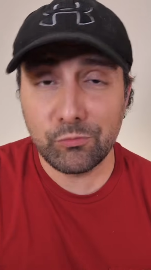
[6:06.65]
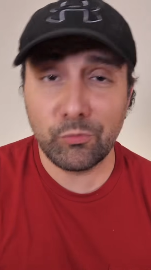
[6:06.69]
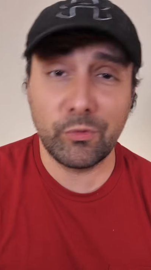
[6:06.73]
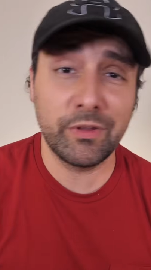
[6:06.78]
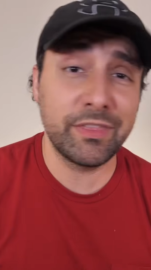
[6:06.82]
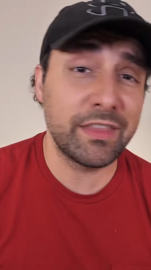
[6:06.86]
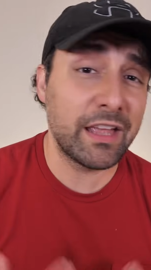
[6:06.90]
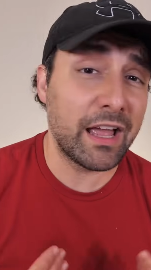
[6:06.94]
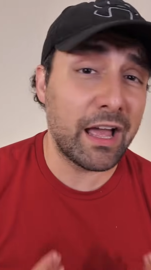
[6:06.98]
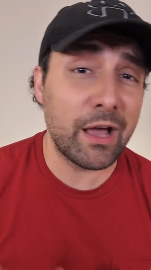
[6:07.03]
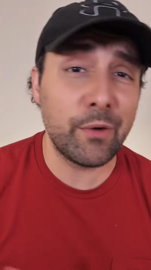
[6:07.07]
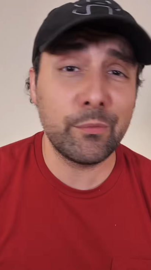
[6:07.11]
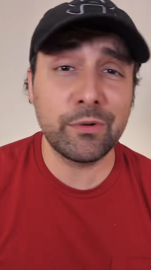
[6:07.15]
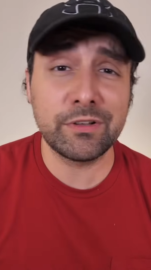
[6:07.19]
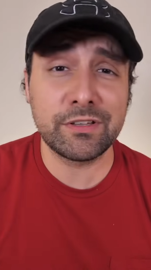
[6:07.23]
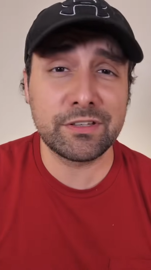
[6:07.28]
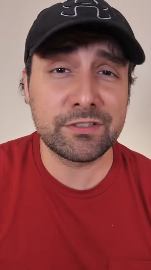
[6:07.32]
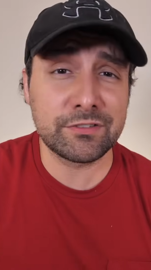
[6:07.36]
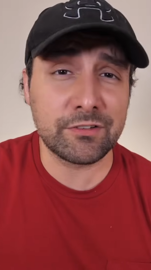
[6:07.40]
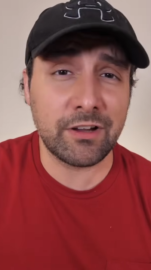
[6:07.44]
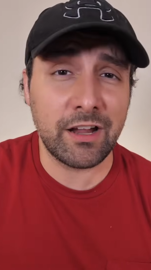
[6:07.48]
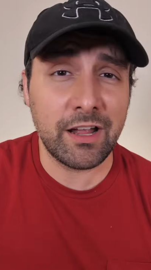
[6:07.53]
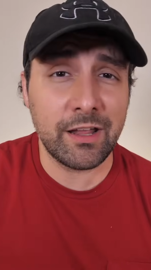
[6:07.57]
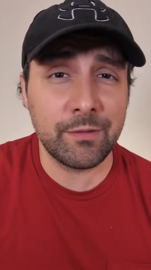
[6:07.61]
one that I would
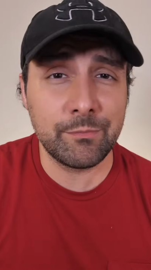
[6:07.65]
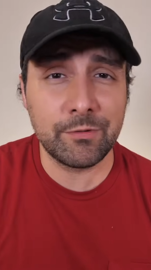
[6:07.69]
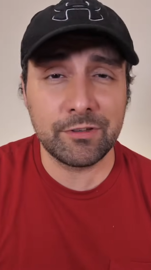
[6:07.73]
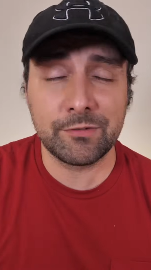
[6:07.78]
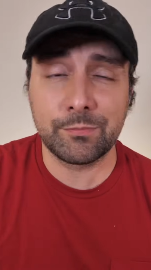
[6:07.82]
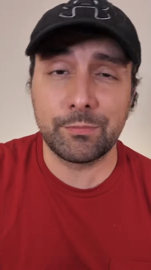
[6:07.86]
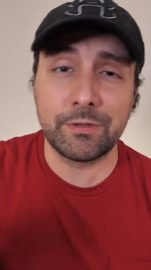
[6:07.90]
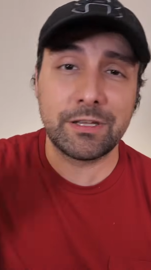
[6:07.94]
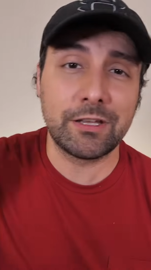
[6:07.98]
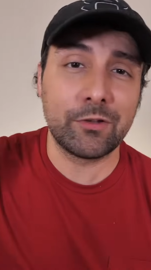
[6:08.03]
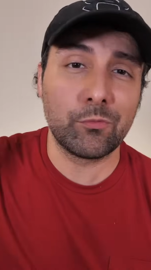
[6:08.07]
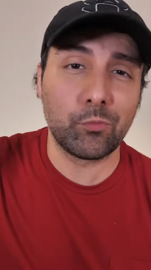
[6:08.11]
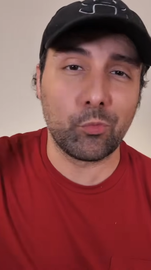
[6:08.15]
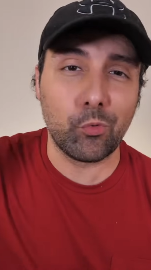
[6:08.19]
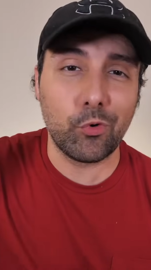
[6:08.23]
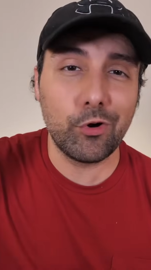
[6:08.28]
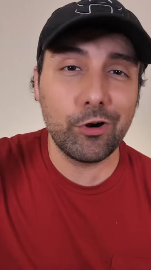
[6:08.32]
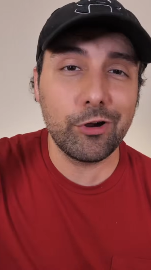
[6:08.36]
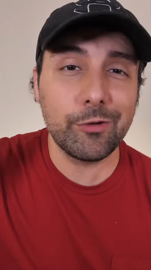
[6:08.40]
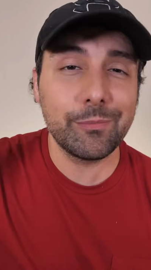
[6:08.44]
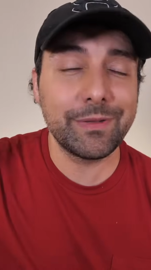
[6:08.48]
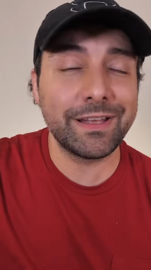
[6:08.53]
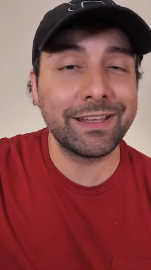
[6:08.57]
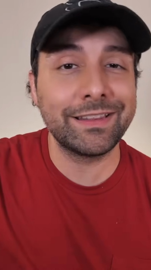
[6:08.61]
describe as being
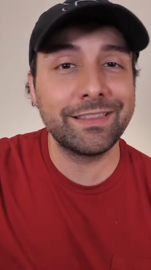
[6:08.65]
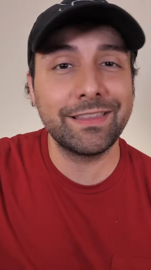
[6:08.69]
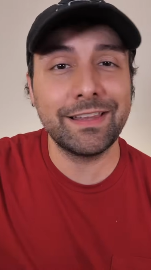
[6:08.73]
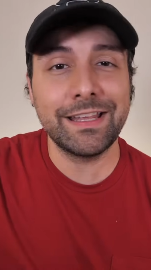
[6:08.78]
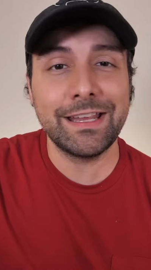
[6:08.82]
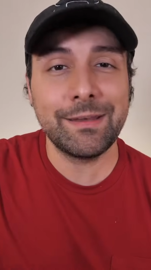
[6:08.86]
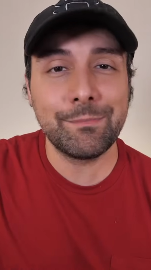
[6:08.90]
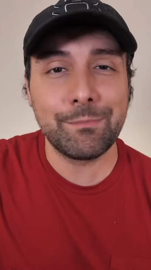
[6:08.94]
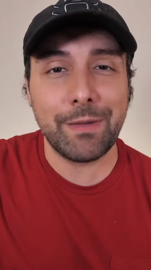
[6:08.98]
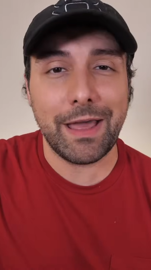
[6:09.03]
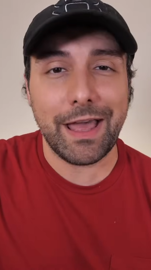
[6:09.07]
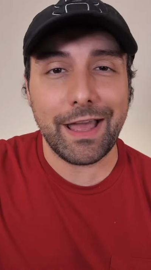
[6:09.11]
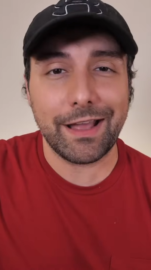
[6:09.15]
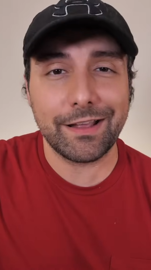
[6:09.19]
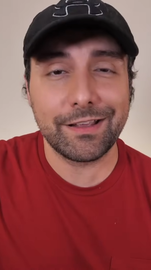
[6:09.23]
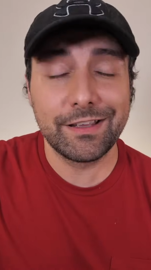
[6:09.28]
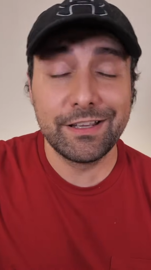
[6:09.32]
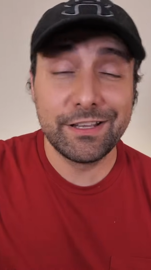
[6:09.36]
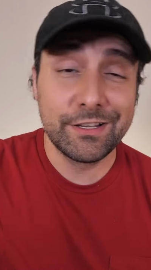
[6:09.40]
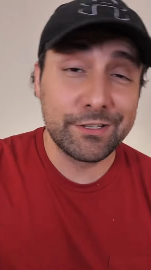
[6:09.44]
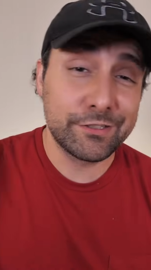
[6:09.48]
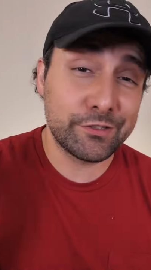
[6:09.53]
warm and laid back.